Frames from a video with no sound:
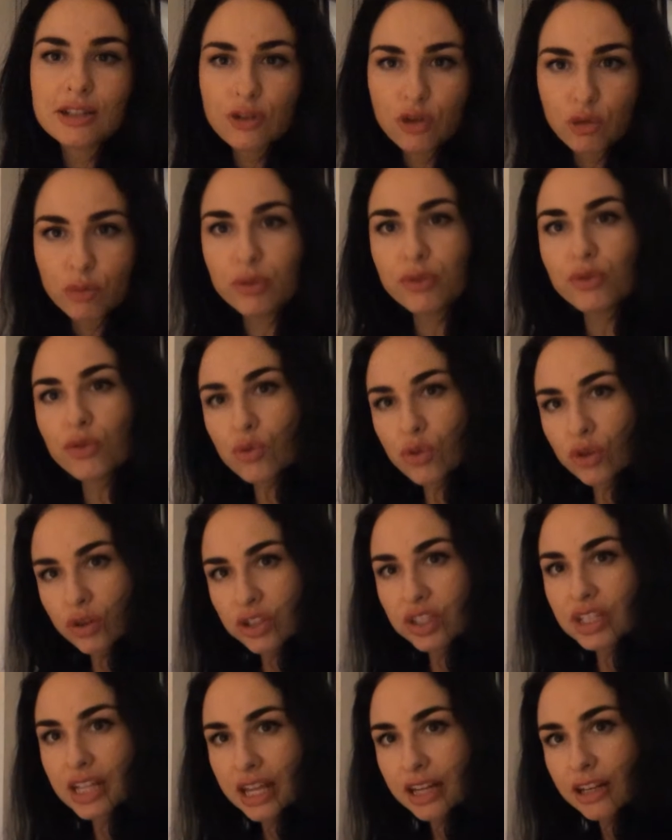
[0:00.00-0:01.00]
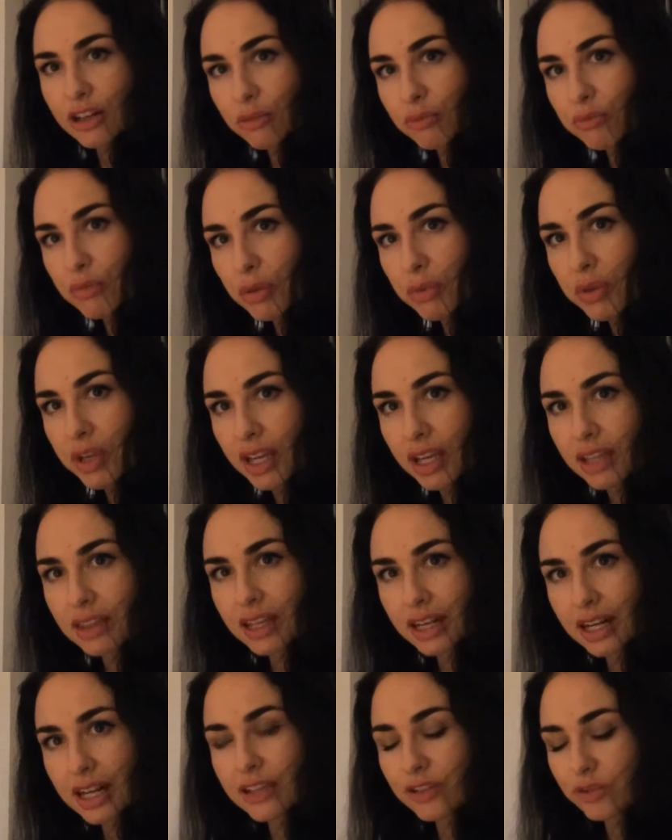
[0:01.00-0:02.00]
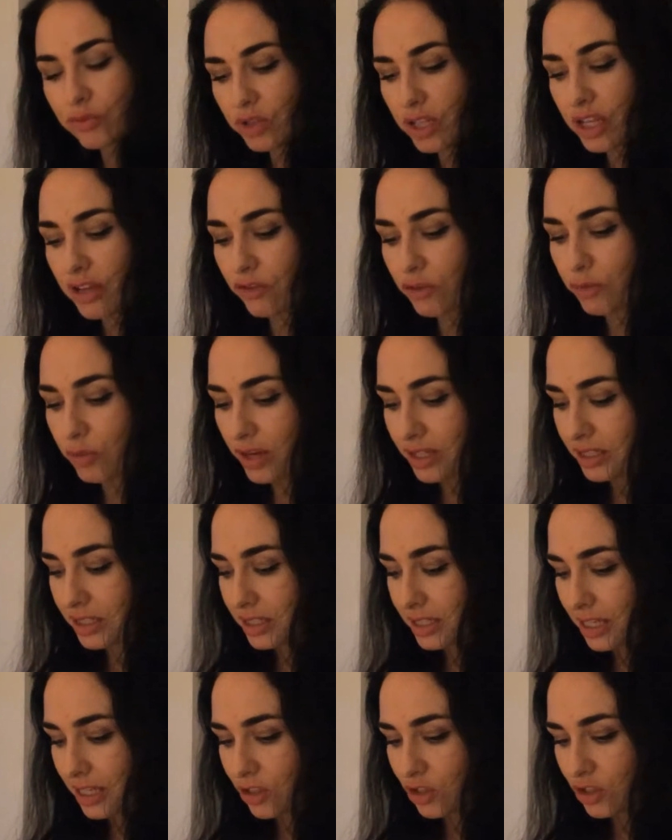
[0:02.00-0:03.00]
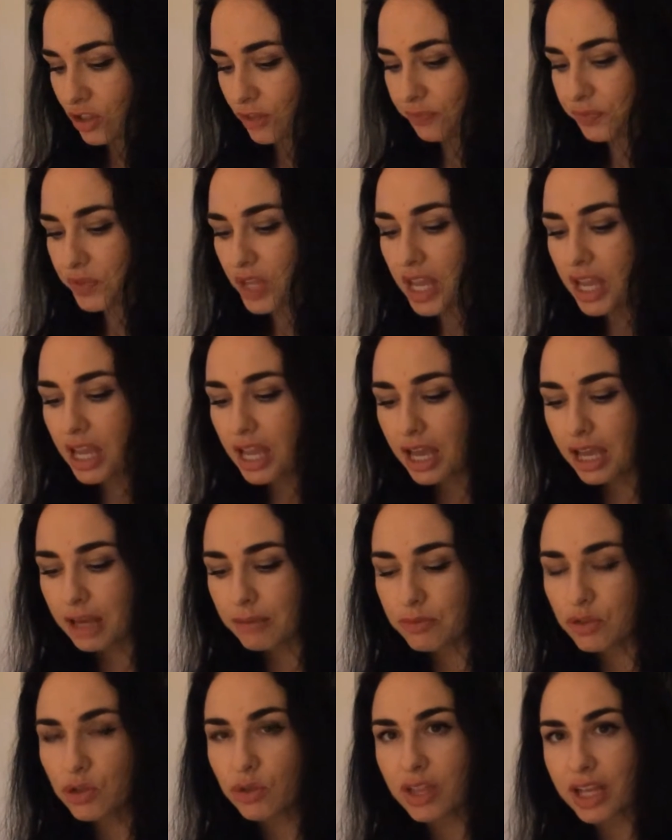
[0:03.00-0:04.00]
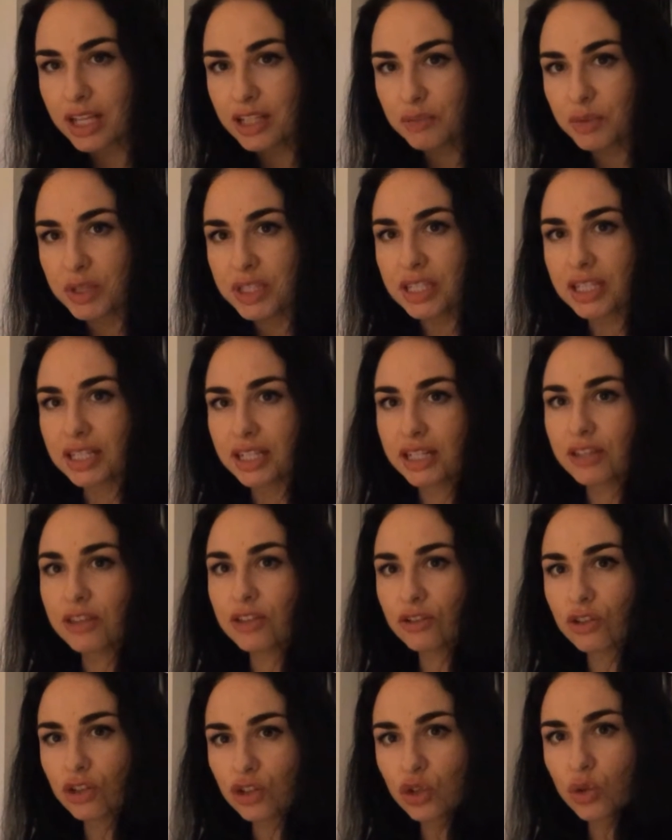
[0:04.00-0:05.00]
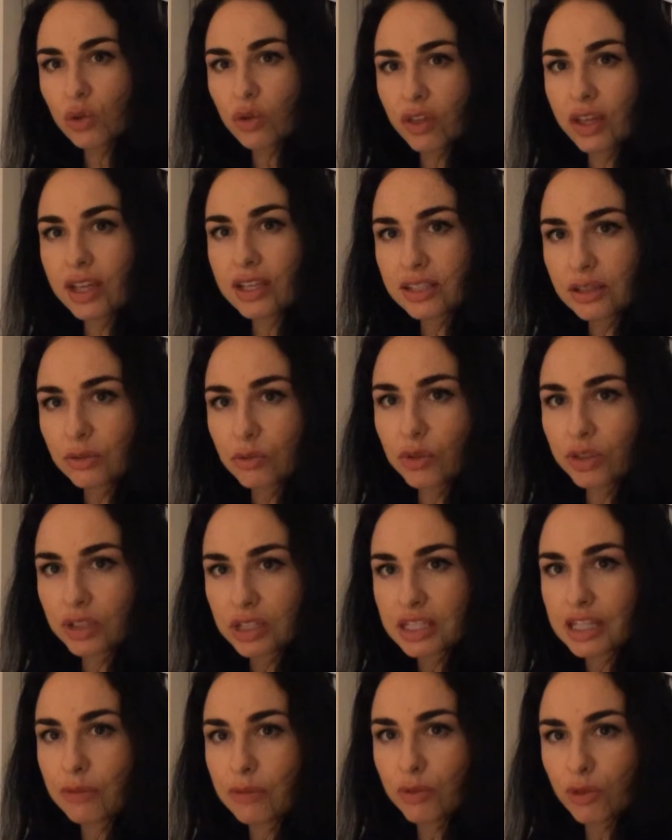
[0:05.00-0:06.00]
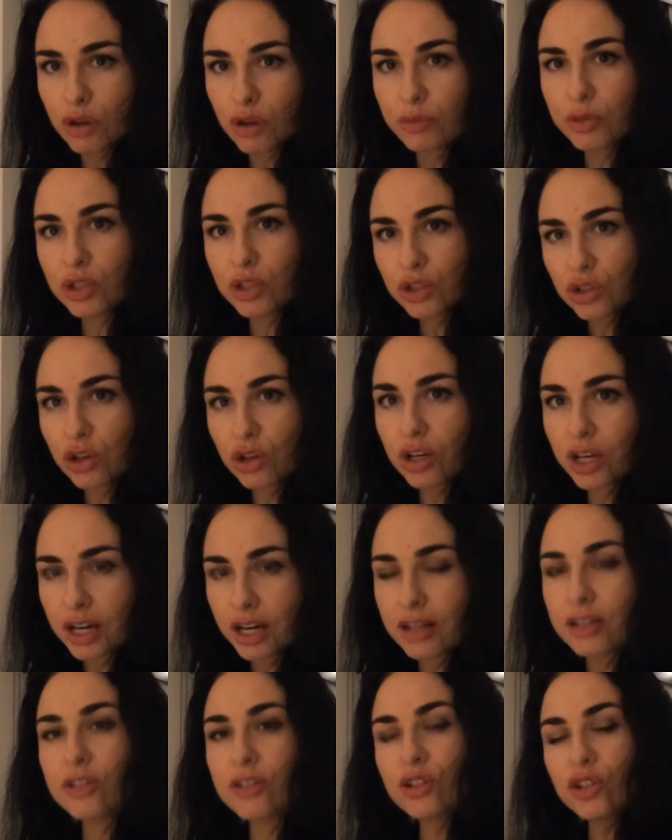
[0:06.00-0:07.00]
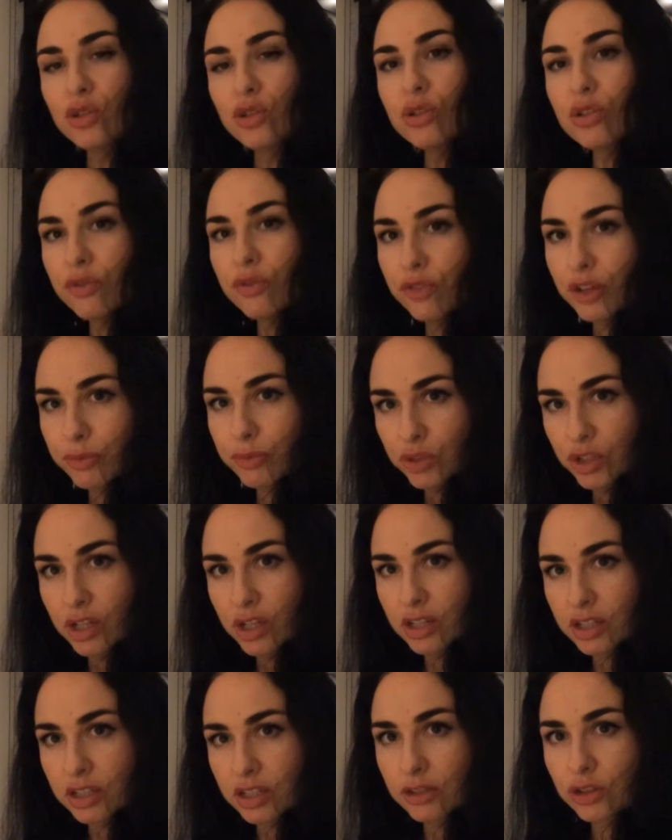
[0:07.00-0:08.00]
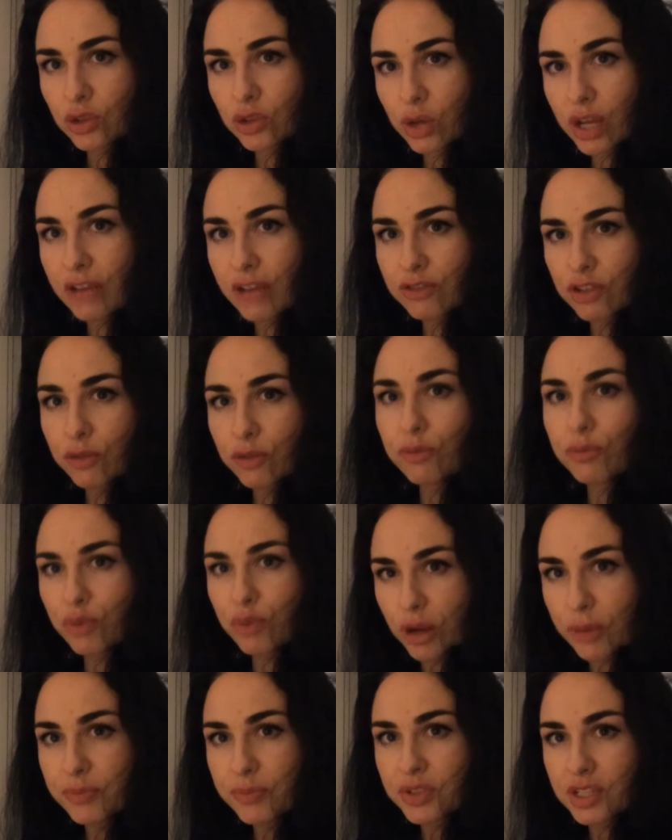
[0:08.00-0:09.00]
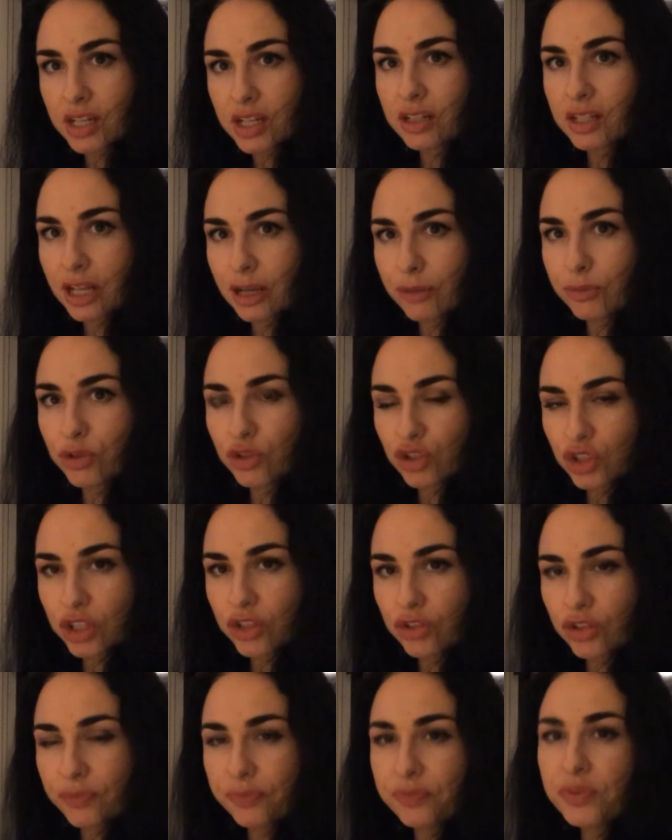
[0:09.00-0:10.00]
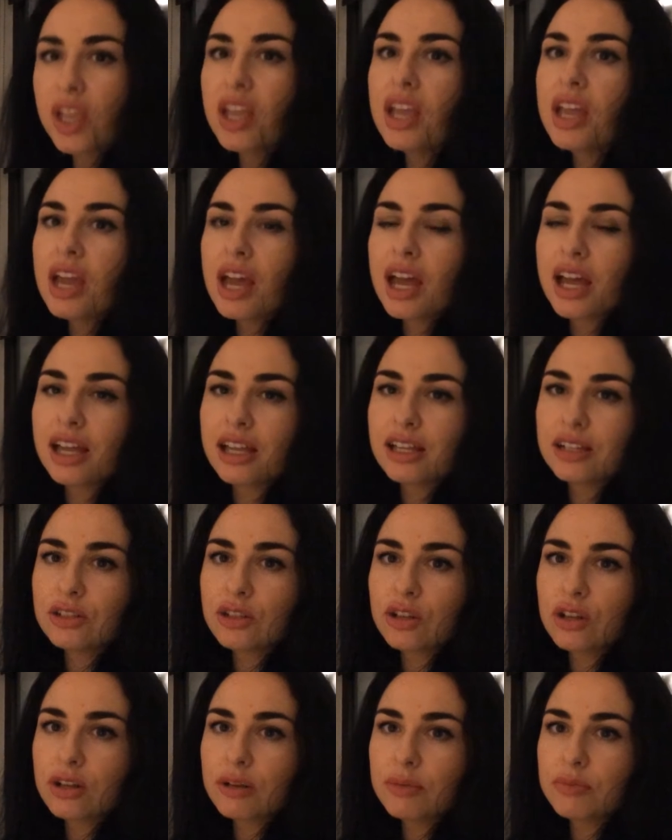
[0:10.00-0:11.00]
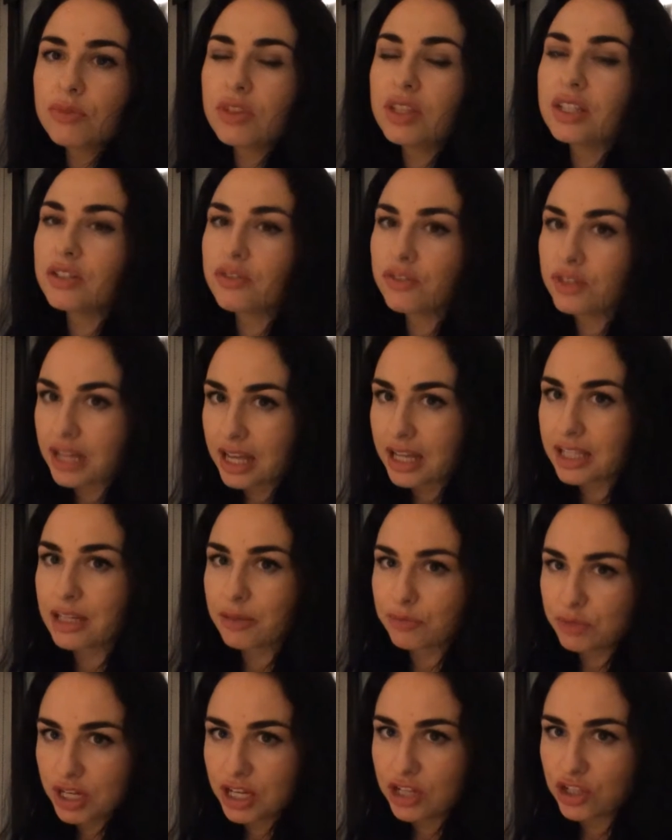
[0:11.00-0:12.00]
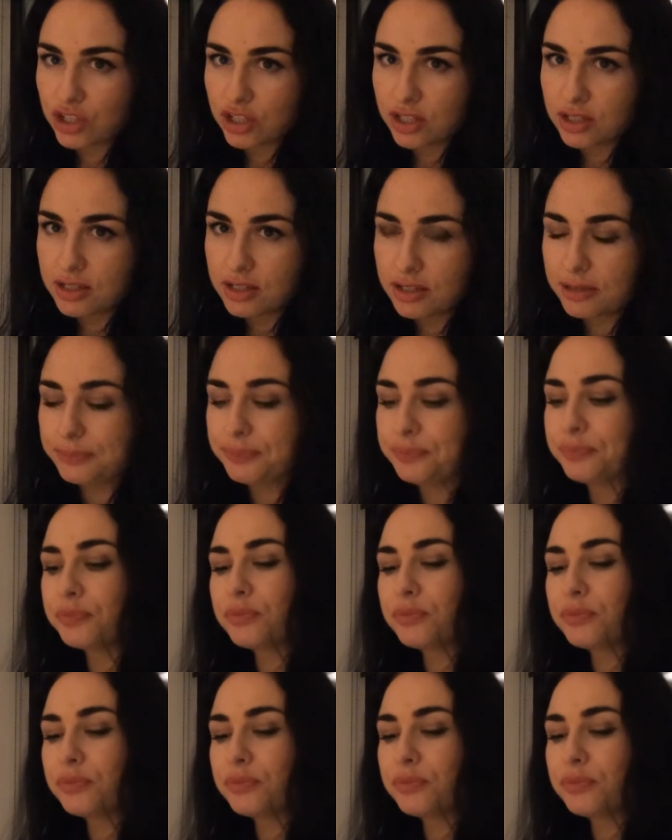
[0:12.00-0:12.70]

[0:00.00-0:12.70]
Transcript: it at home before standing up maybe in the classroom to give a presentation. So that's basically the two things I want to say with object and talk cards, is to use a flip chart to have some prompts there to help your children, and the different adaptations.